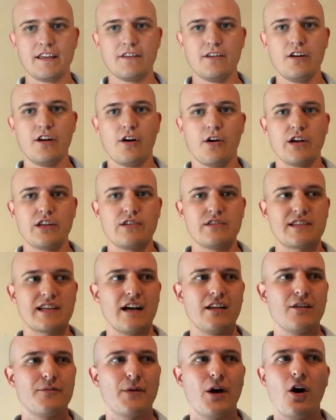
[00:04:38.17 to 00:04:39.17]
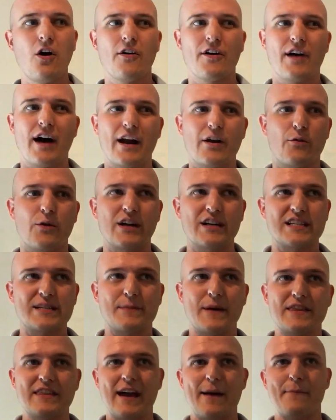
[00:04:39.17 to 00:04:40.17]
you know, and you tell them, oh, I don't want to
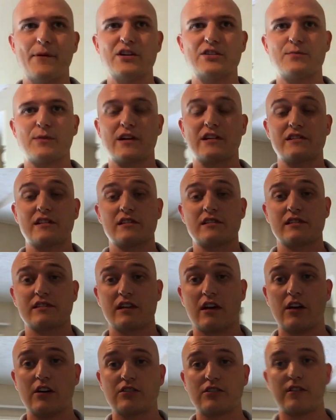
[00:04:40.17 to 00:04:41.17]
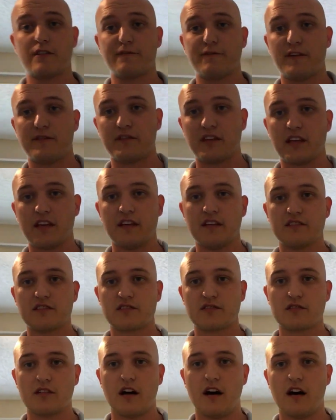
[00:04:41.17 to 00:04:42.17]
spend that much because this is a
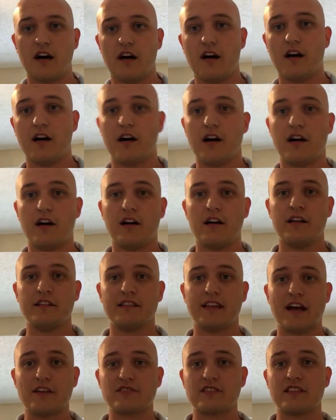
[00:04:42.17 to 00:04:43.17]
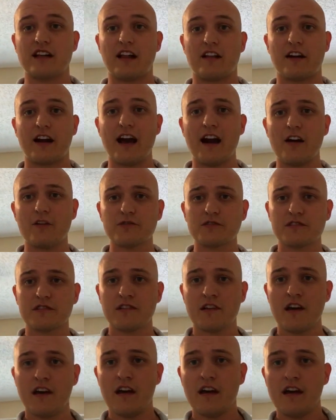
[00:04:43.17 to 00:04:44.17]
$150,000
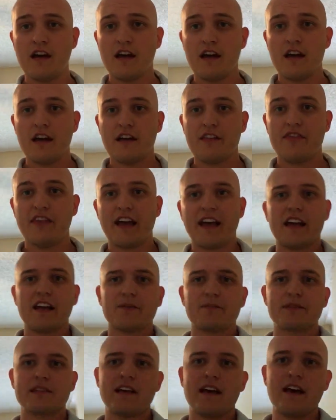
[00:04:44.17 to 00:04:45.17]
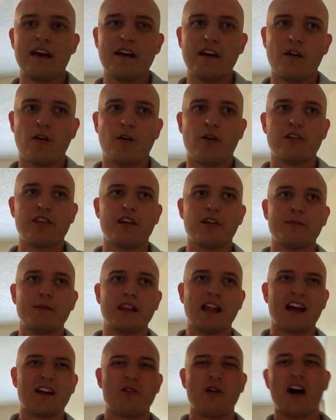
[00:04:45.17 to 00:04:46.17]
house, they get upset, or they'll be
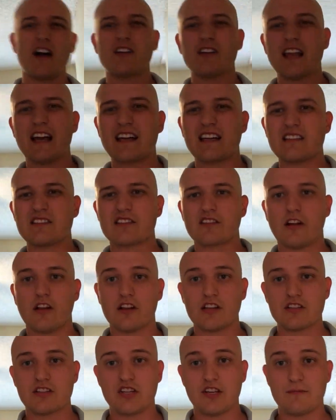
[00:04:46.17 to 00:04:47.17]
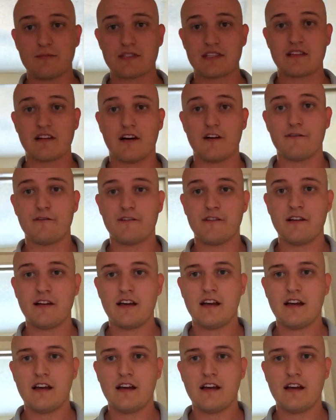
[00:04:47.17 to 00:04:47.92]
like, well, I don't like installing cheap stuff.